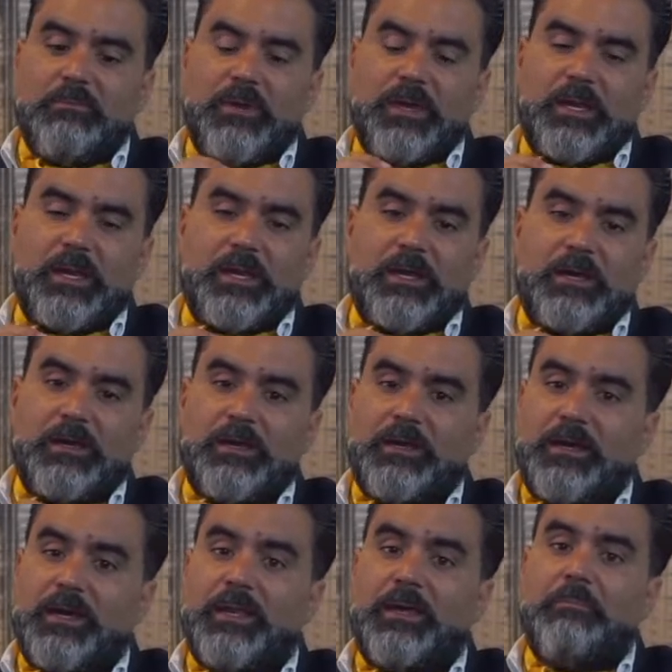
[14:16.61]
made it
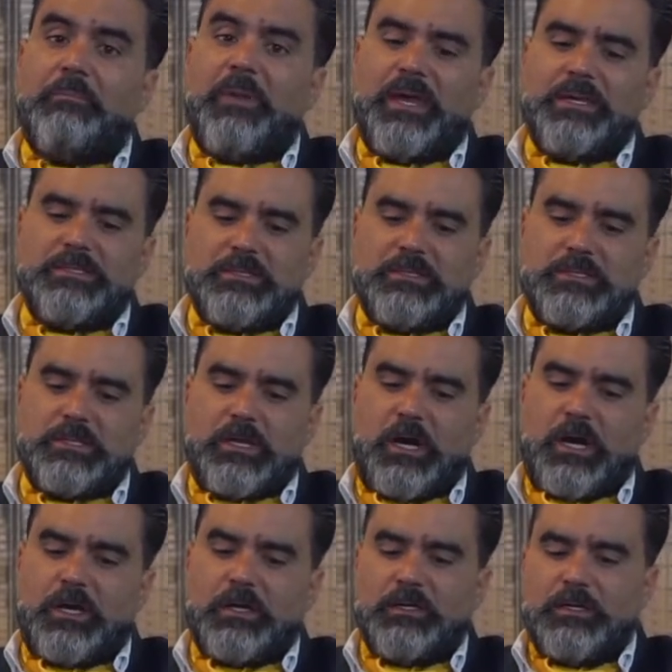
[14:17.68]
an amazing
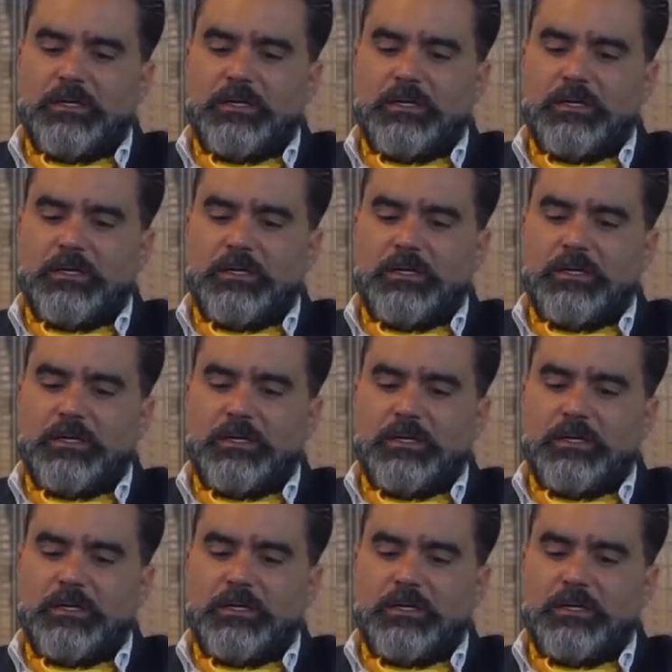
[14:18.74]
cigar.